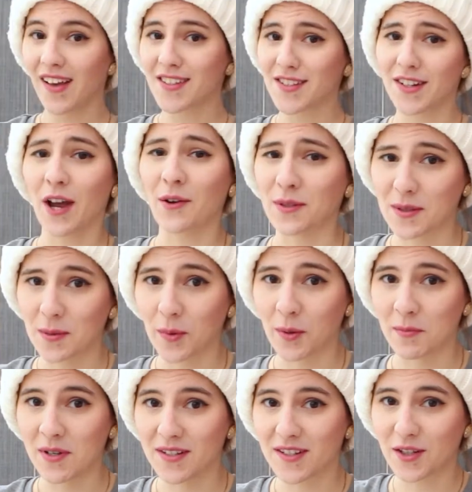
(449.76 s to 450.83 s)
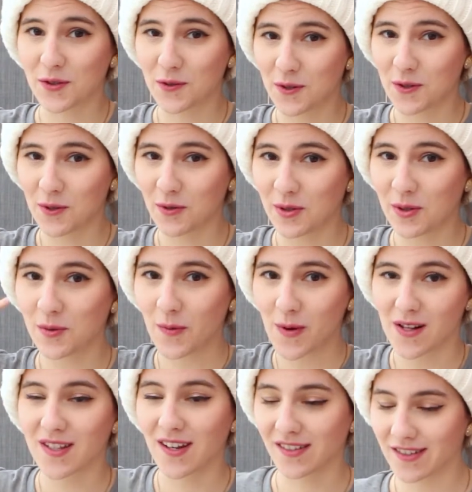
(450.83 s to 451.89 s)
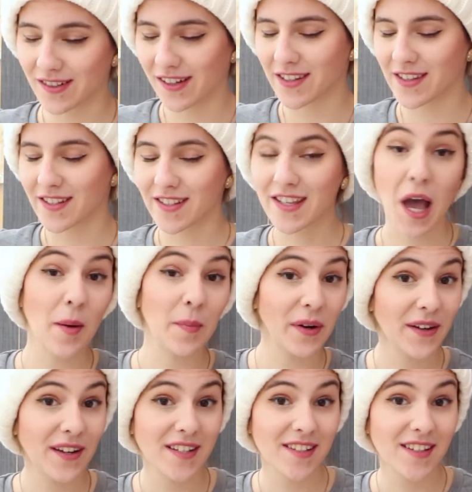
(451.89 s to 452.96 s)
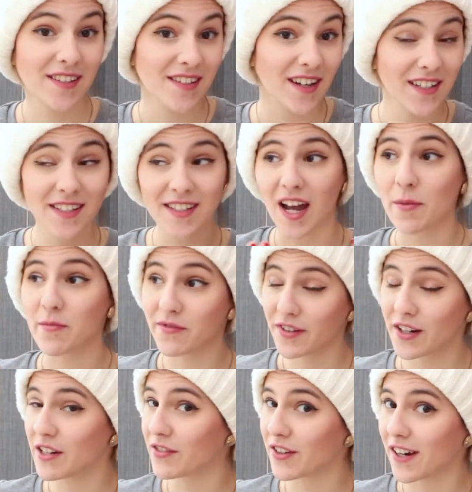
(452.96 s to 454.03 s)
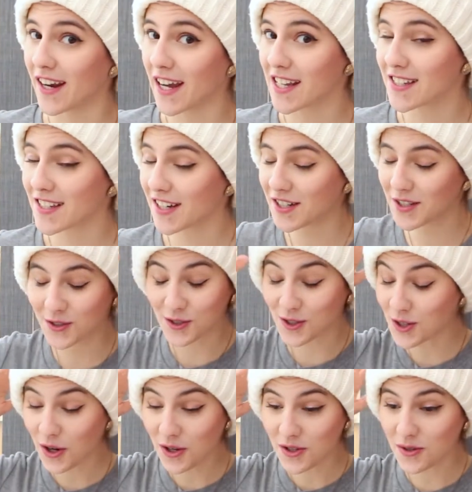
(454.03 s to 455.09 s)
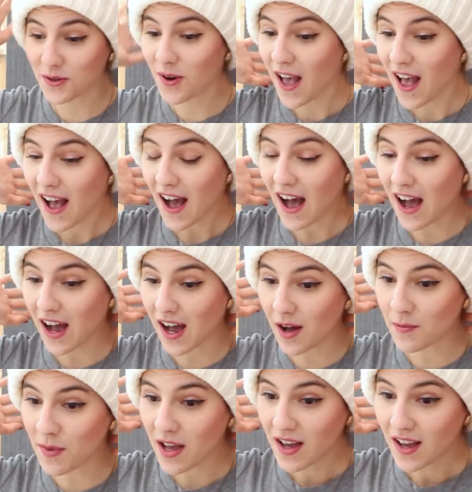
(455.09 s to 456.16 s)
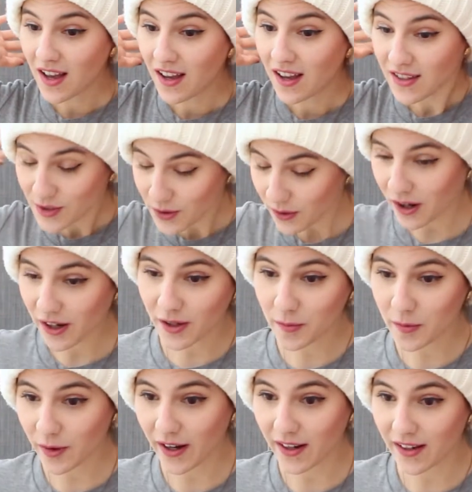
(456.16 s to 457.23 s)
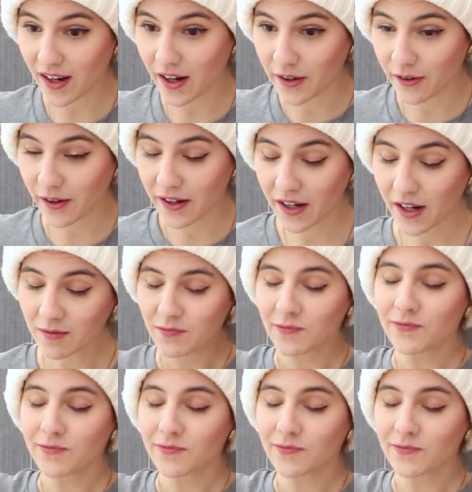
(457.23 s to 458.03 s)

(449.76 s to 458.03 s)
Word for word: so now is the moment to show you what's underneath this cap. Are you guys excited? I'm very, very excited to show you. Um, so are you ready? Are you ready?